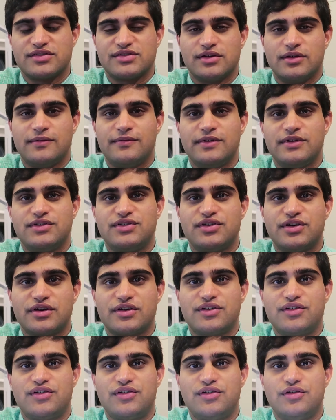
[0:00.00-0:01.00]
So if you
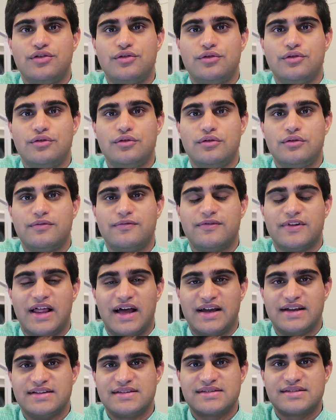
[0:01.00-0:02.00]
took 2
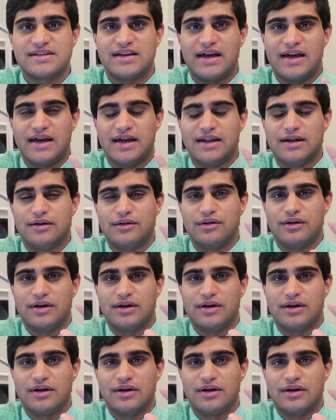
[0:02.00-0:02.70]
flights and